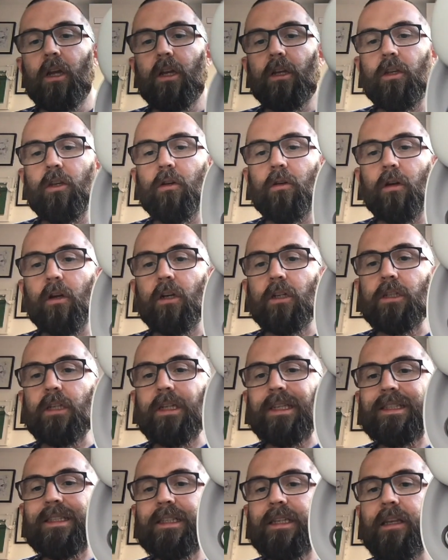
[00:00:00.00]
unit because you
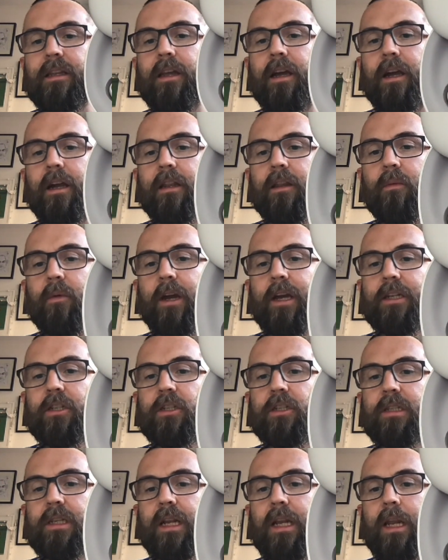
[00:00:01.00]
can see there the way it
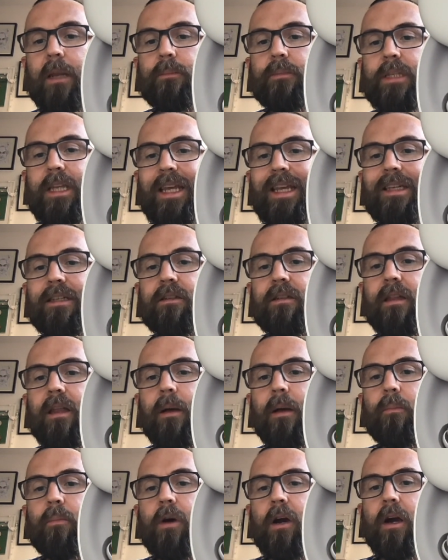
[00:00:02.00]
just clips into
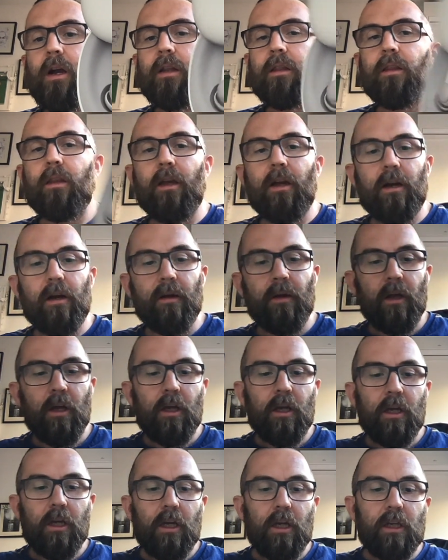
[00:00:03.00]
that part there.
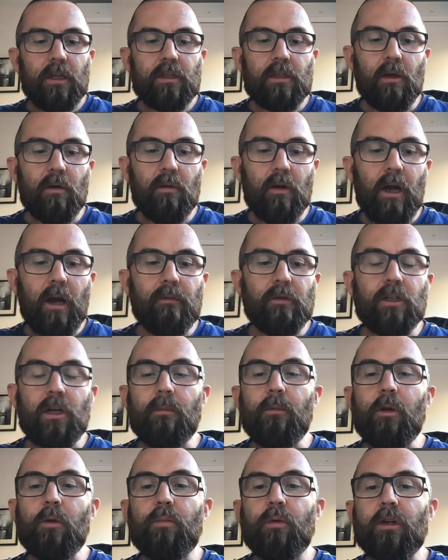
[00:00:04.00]
So every time
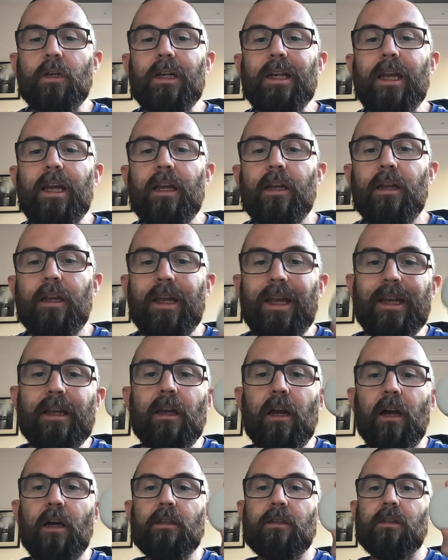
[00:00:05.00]
you put it in, it
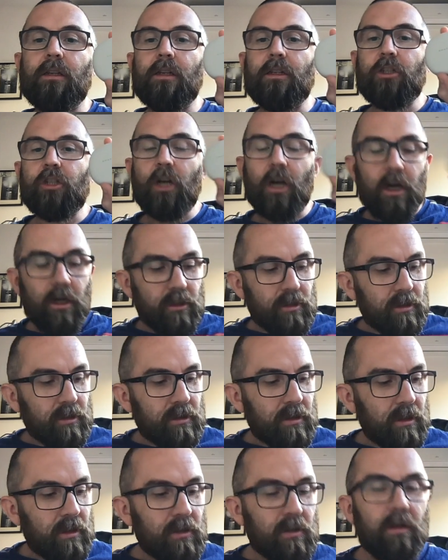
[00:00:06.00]
constantly
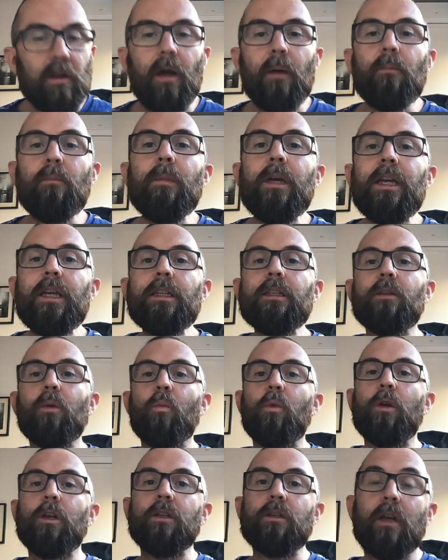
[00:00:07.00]
charges. So that means
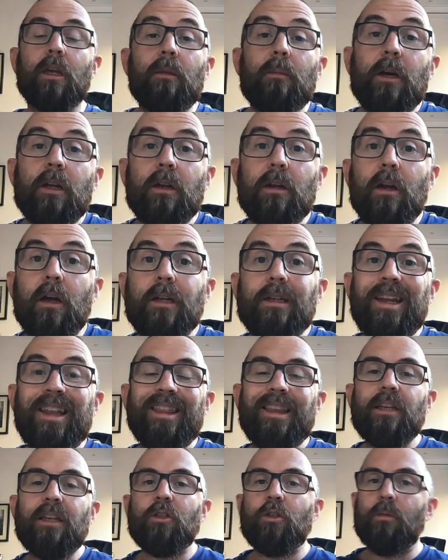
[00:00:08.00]
when you take them out at night,
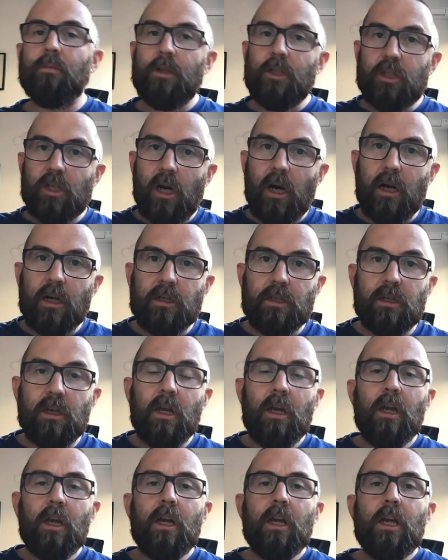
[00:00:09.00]
they should be charged.
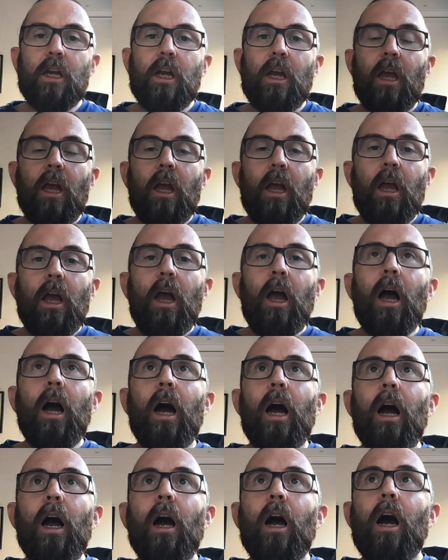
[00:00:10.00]

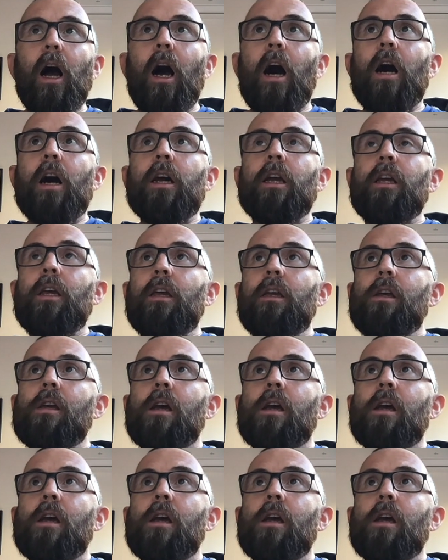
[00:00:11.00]
I